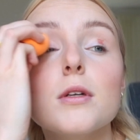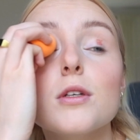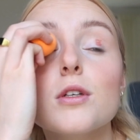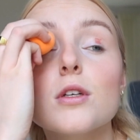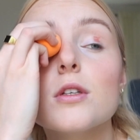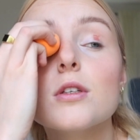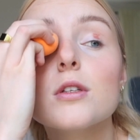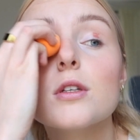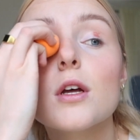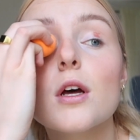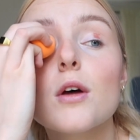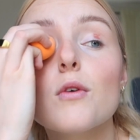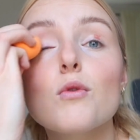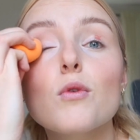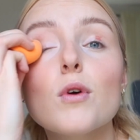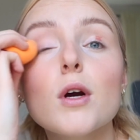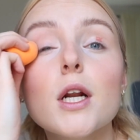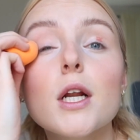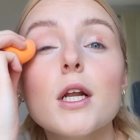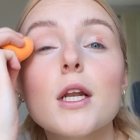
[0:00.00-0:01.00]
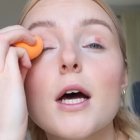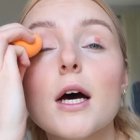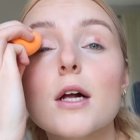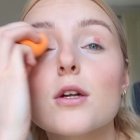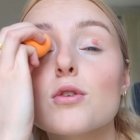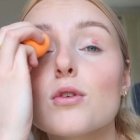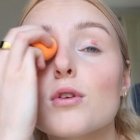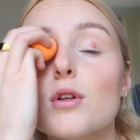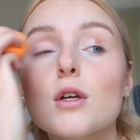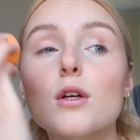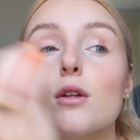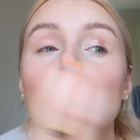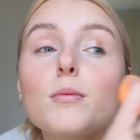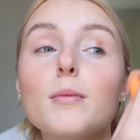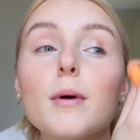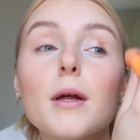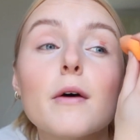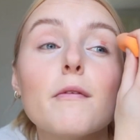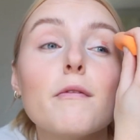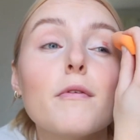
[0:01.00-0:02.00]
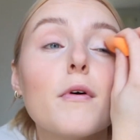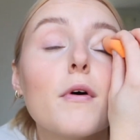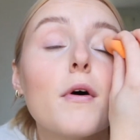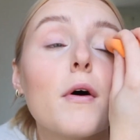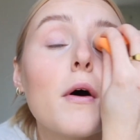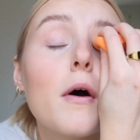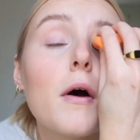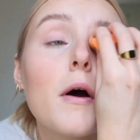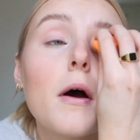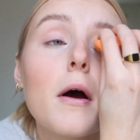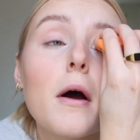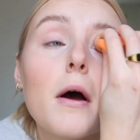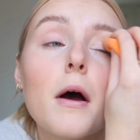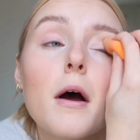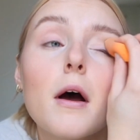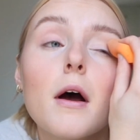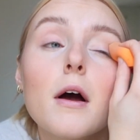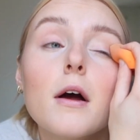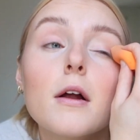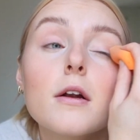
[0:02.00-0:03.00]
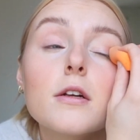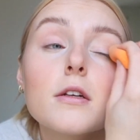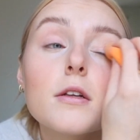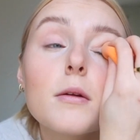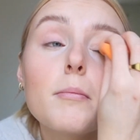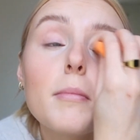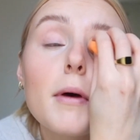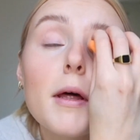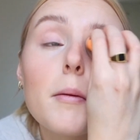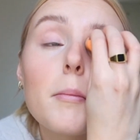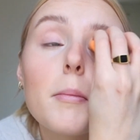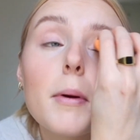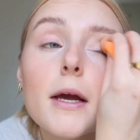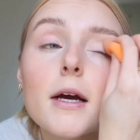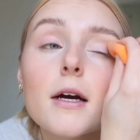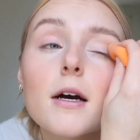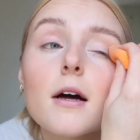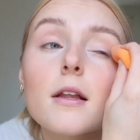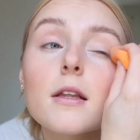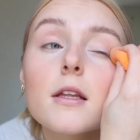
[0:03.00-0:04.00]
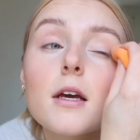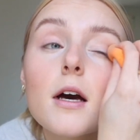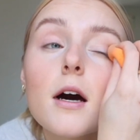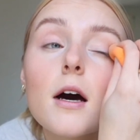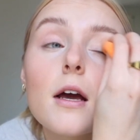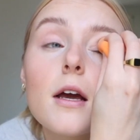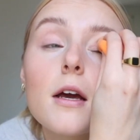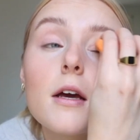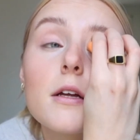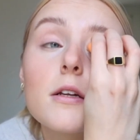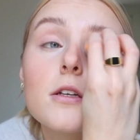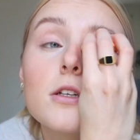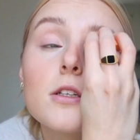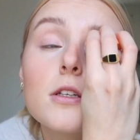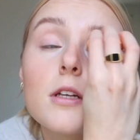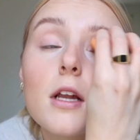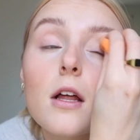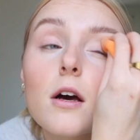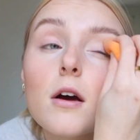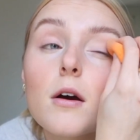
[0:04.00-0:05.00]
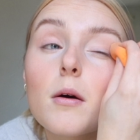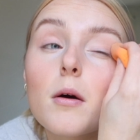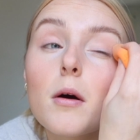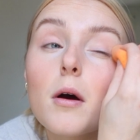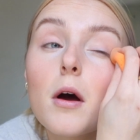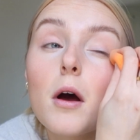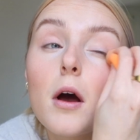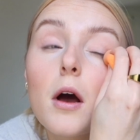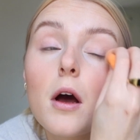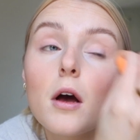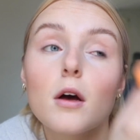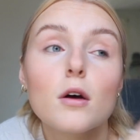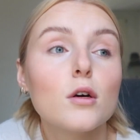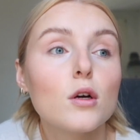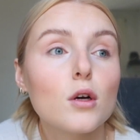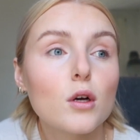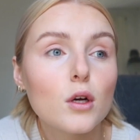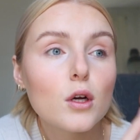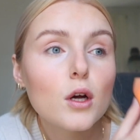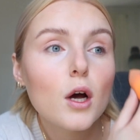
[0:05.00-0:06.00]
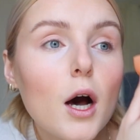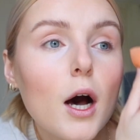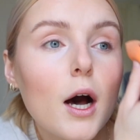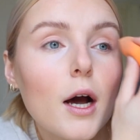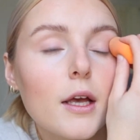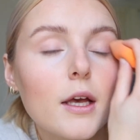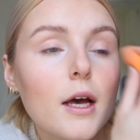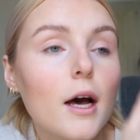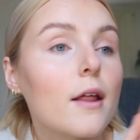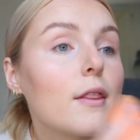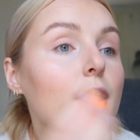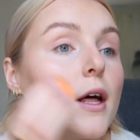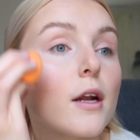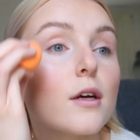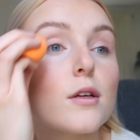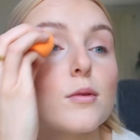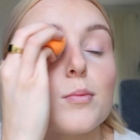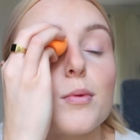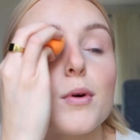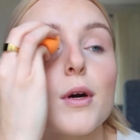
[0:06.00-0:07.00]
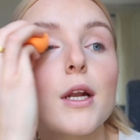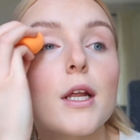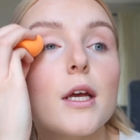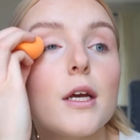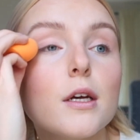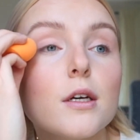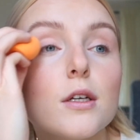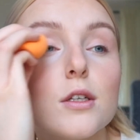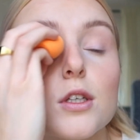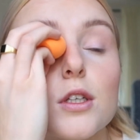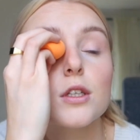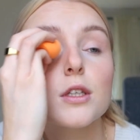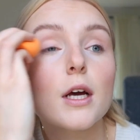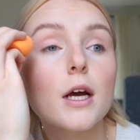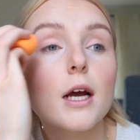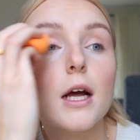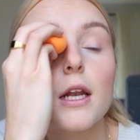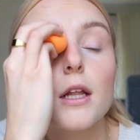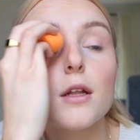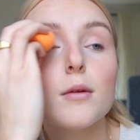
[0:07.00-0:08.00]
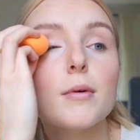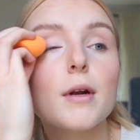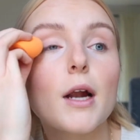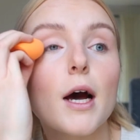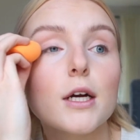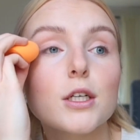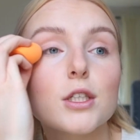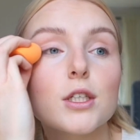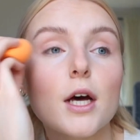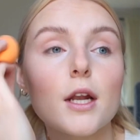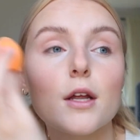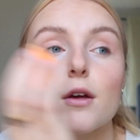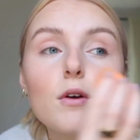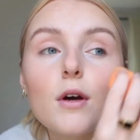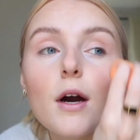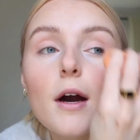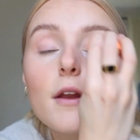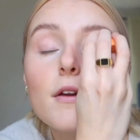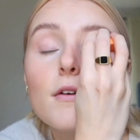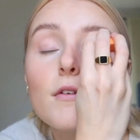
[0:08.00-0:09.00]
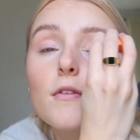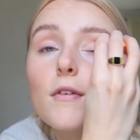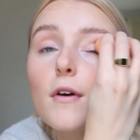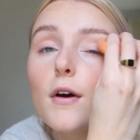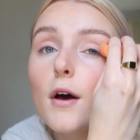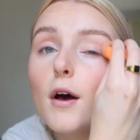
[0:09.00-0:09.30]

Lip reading: Just a really natural little bit of, just a bit of pink on the eye, just to look. Ah yeah, that looks pretty. Just like a little bit of eyeshadow kind of